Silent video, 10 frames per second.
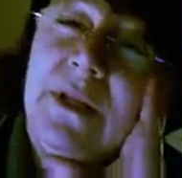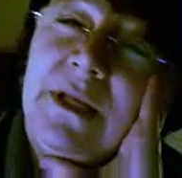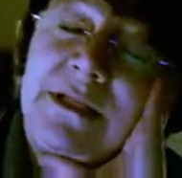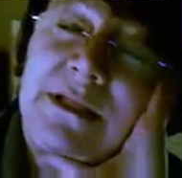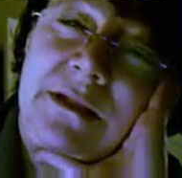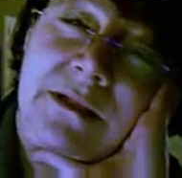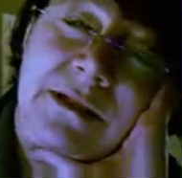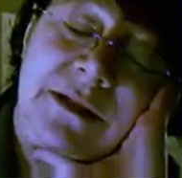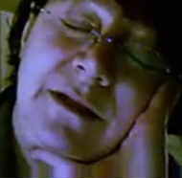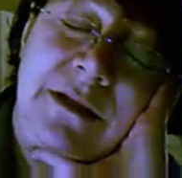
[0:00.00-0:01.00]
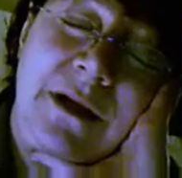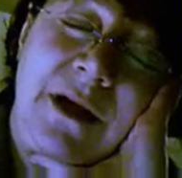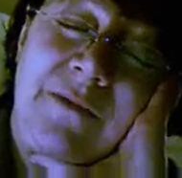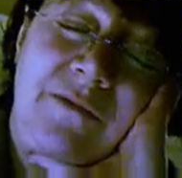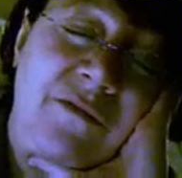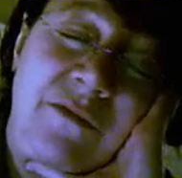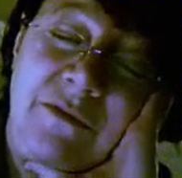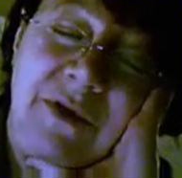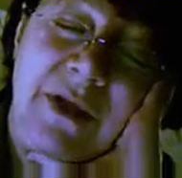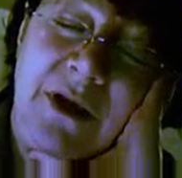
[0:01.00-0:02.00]
these, I haven't
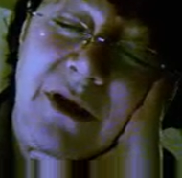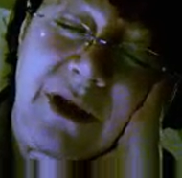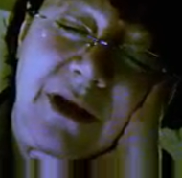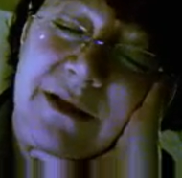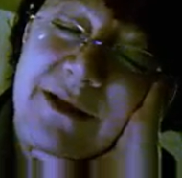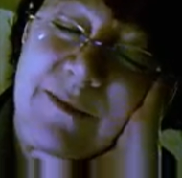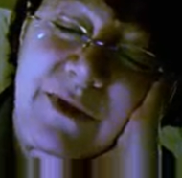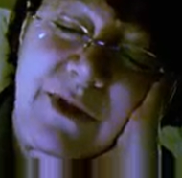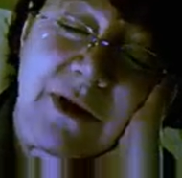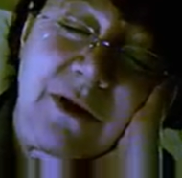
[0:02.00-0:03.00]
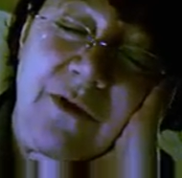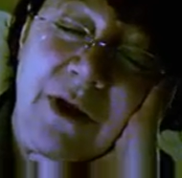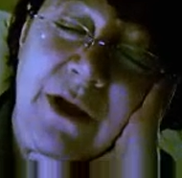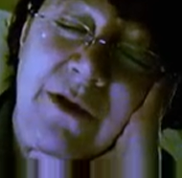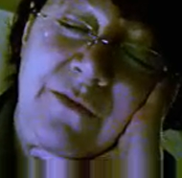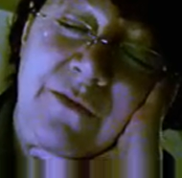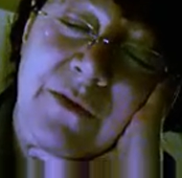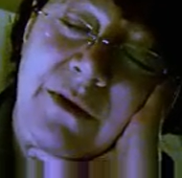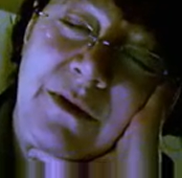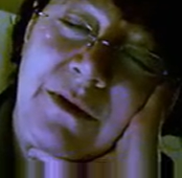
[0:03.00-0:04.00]
read the guidelines, but you know, Greg, you've